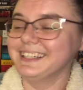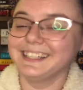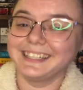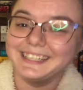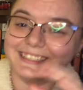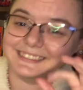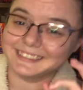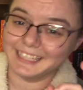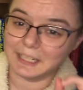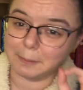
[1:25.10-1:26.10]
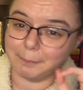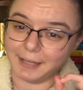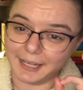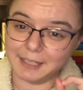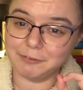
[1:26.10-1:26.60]
He's like
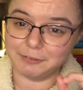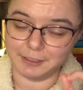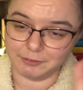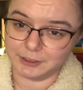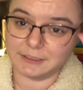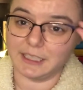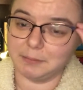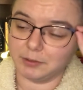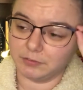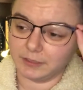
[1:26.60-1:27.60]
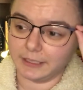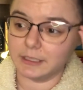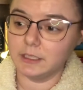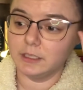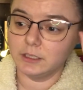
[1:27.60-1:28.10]
my favorite type of like
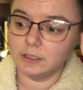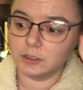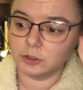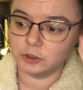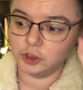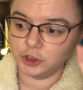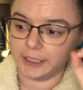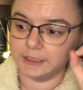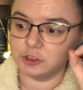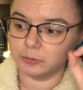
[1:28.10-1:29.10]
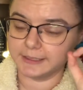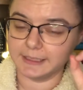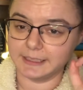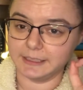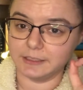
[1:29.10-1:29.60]

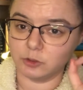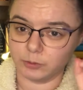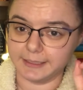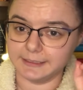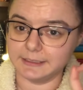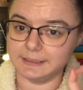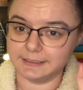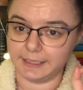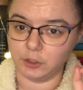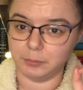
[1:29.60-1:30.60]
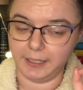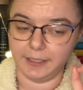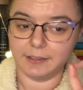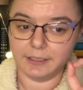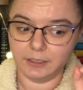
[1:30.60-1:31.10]
genuinely crazy
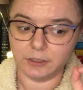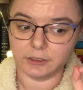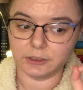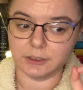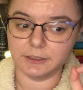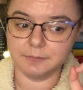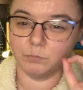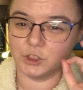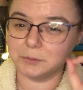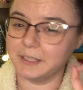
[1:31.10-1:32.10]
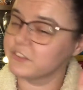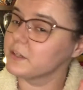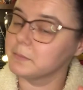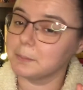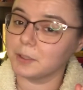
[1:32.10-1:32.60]
psychopath character, which makes
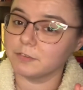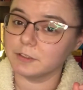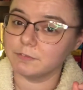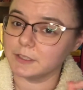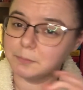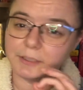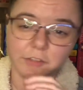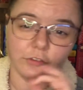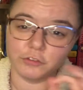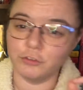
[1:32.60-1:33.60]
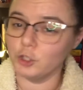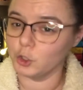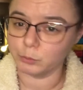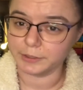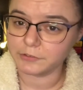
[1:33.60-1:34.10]
him the perfect villain because there's
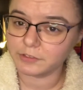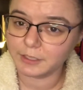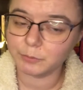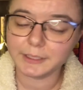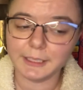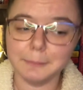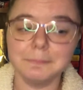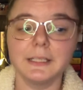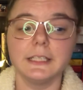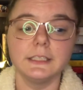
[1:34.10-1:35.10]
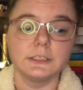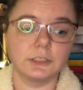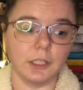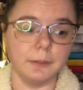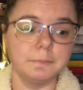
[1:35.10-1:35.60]
no reasoning with him.
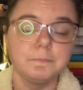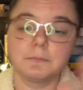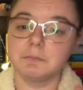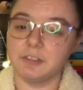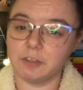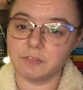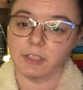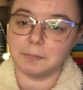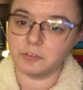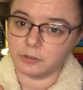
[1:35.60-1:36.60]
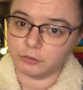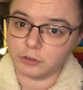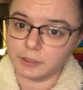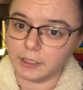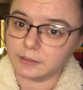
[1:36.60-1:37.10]
So my favorite episode of
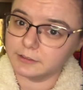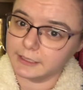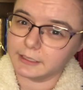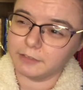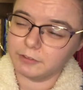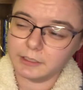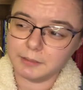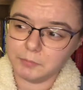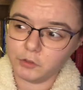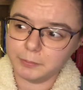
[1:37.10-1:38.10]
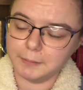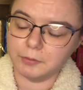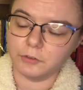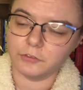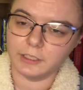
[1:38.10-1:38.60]
Sherlock, like I feel like most
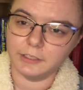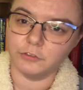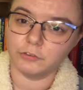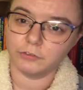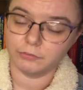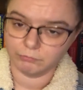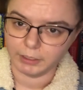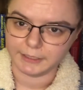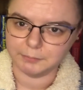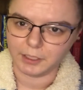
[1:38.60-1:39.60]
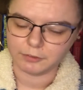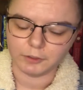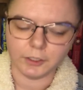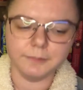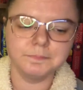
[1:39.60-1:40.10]
people's, is Reichenbach
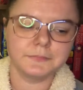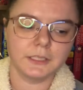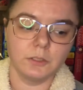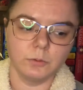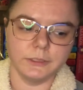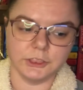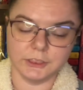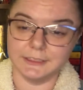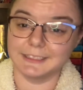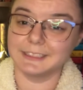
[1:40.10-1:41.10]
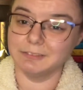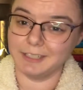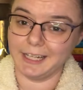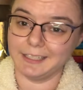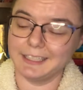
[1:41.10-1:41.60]
Fall, which is the
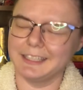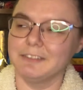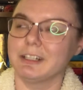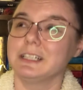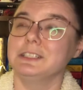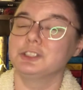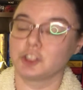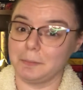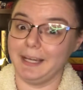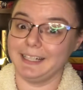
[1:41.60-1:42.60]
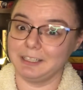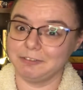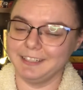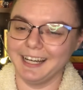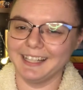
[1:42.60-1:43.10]
finale, the very dramatic
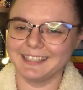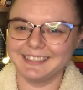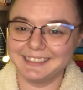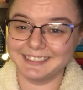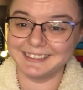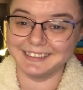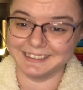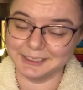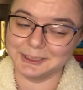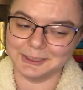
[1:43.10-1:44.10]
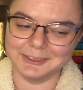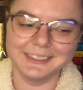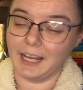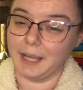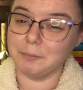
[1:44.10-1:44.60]
finale to season two.
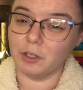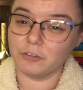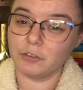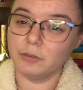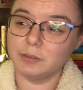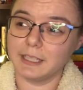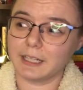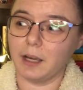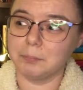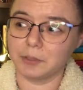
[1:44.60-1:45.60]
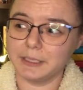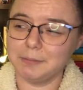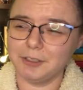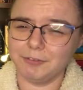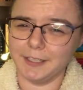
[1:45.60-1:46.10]
I'm also like a pretty
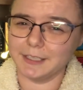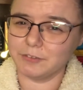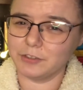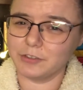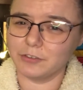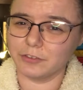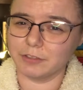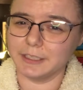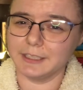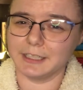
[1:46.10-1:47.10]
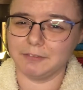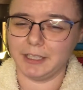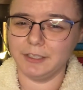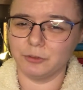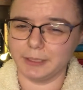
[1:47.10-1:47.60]
big fan of season three. Like if I
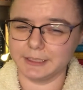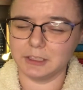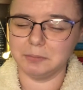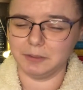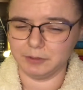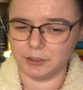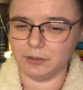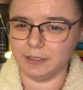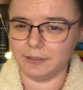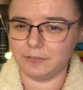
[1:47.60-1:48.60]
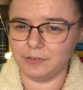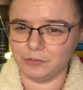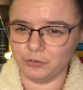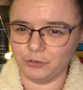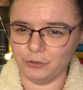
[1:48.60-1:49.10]
had to rank them, I would go like
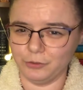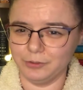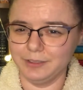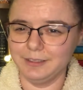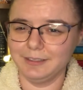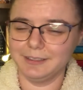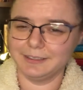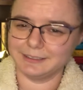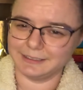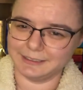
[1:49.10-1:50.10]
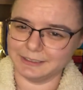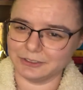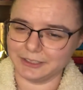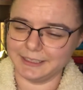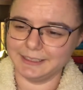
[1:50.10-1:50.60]
season two, season
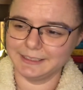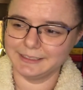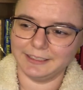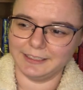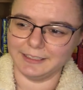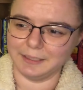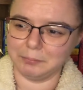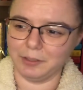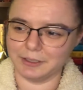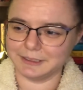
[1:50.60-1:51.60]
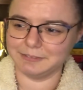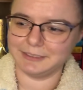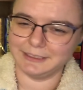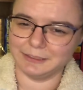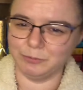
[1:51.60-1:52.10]
three, and like parts of
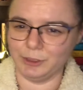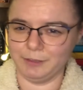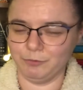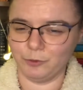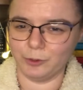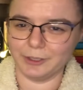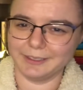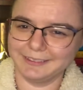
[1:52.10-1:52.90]
season one and four